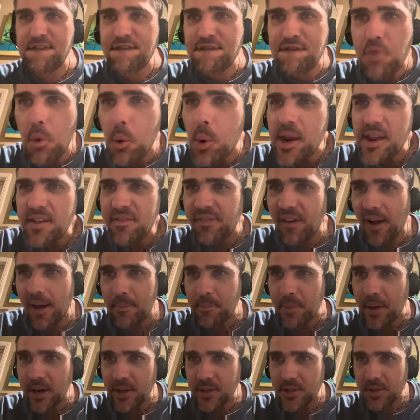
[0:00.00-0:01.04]
45
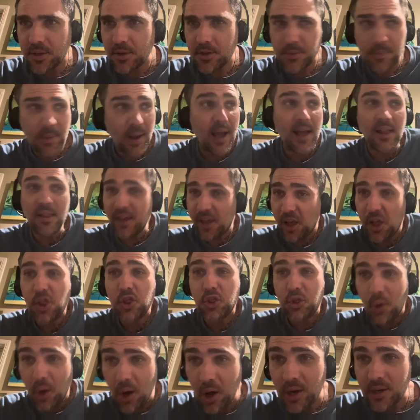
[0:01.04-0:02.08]
minutes goes by, like a
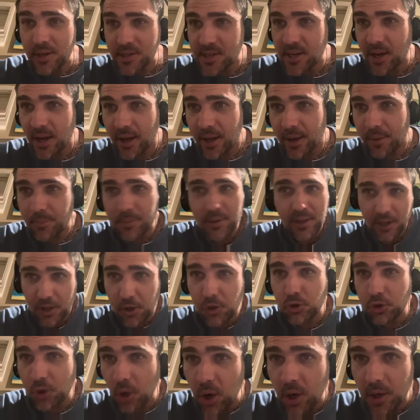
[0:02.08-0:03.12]
long time, like a
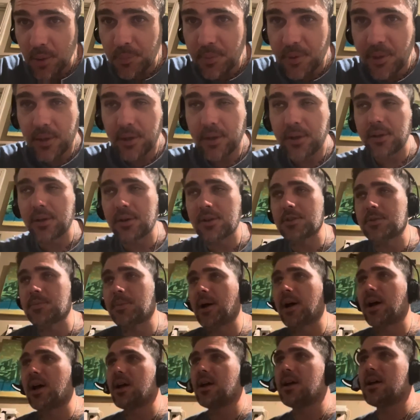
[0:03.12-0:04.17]
long period goes
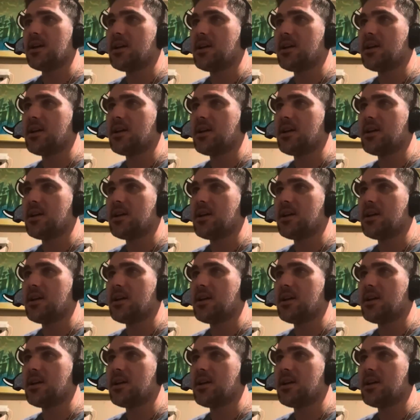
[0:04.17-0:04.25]
by.